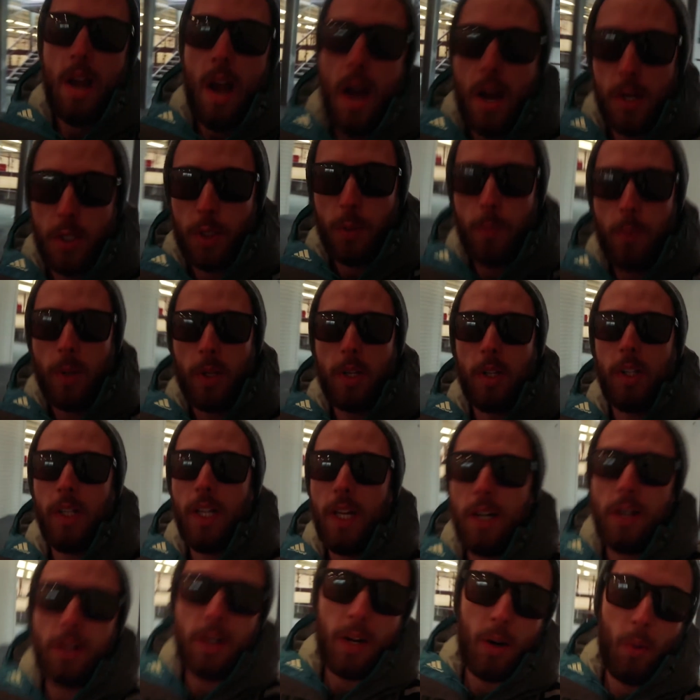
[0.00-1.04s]
I should be
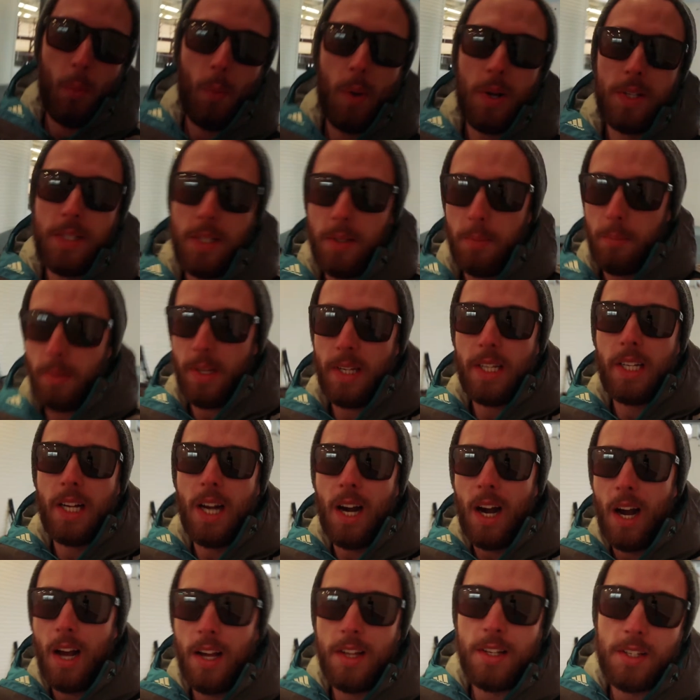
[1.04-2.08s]
clear, it wasn't
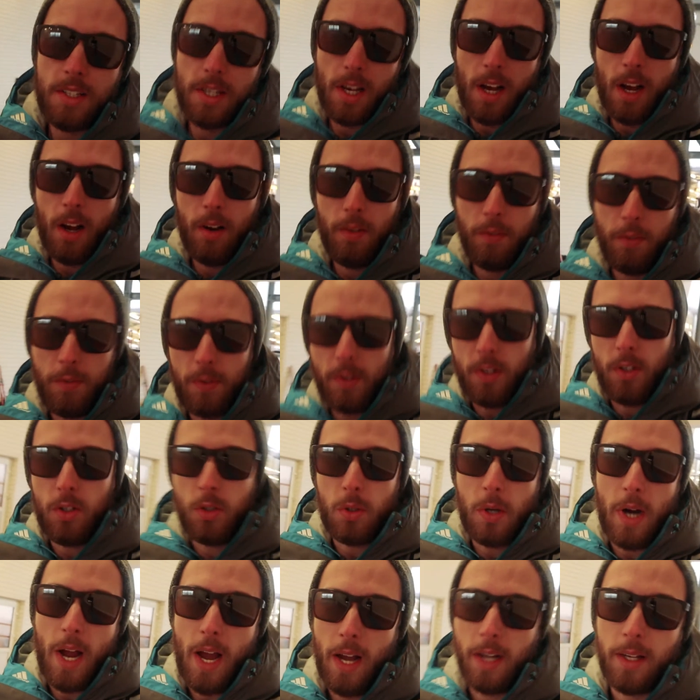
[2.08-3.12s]
because of the
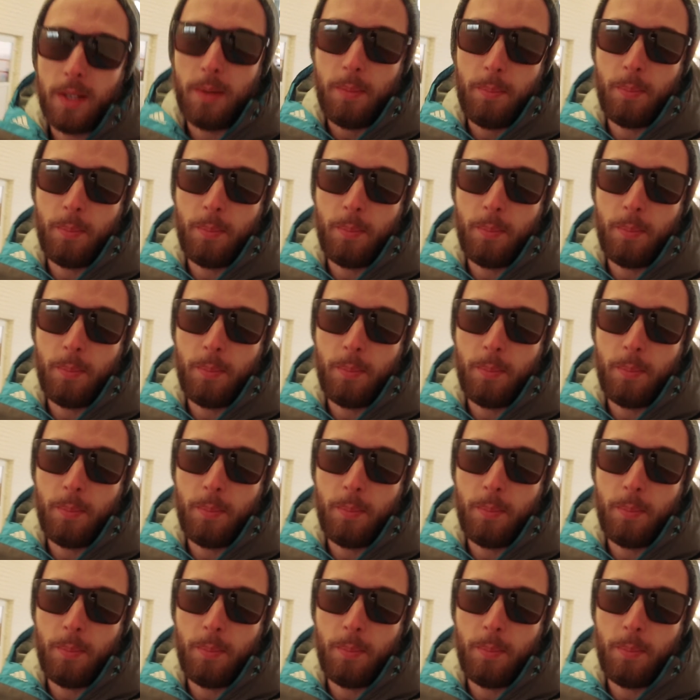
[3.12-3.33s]
track,